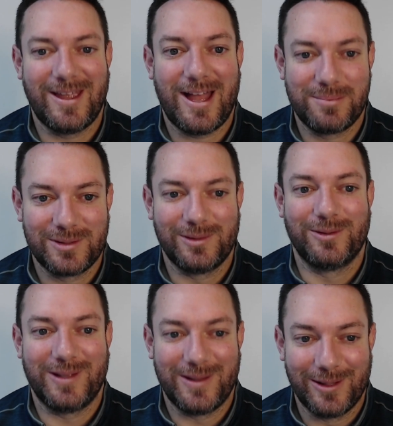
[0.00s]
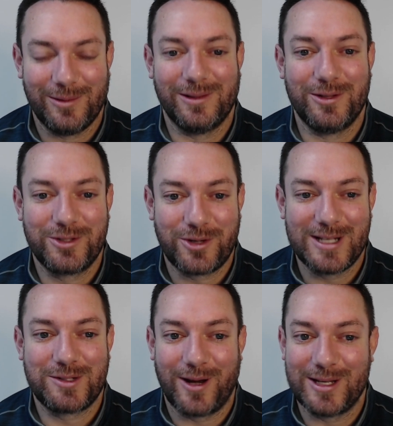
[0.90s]
Absolutely. A little
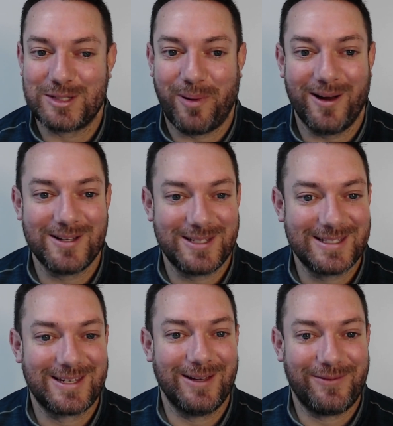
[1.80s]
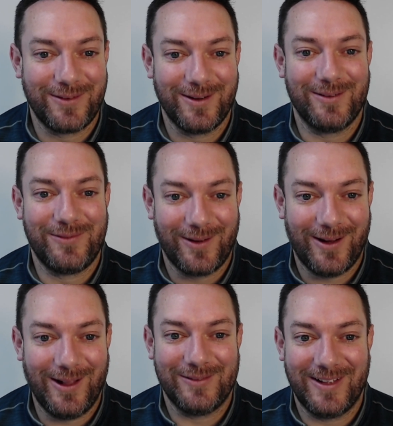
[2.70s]
transparency is good for
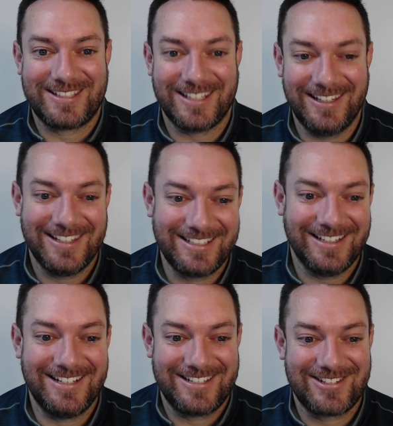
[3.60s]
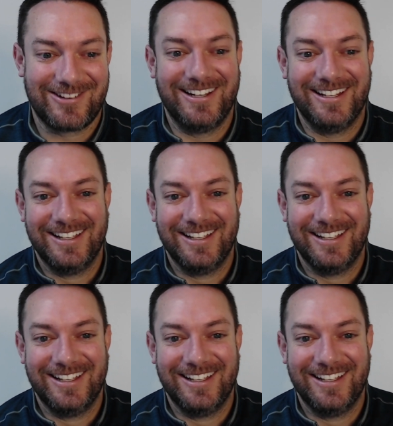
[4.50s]
all of us in this industry.